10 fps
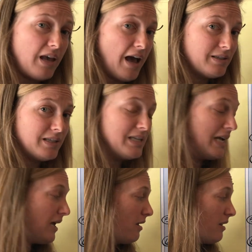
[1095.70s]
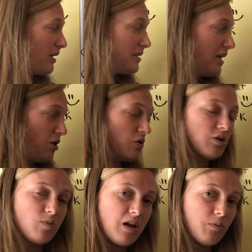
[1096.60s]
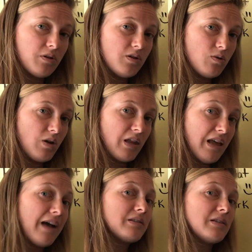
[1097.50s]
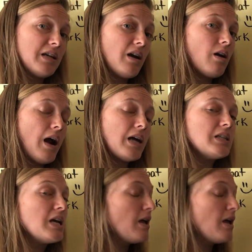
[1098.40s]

the exit ticket because then you should be able to get the exit ticket correct.